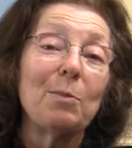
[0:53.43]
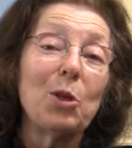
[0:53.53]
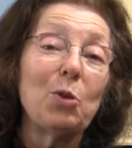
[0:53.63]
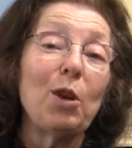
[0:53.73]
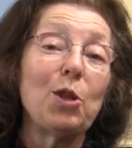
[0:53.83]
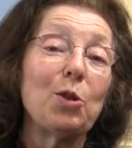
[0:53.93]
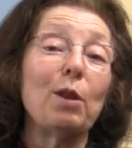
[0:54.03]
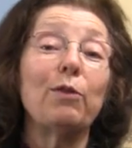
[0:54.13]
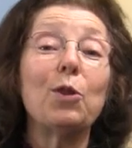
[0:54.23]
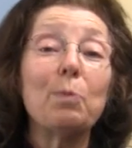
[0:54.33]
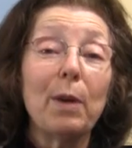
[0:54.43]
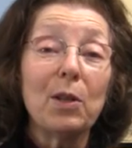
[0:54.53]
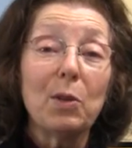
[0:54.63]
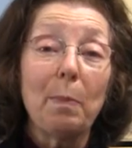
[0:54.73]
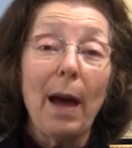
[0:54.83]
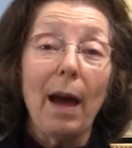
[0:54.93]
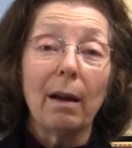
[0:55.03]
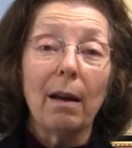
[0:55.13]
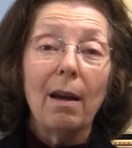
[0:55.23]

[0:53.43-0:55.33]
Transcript: demonstration a few months back.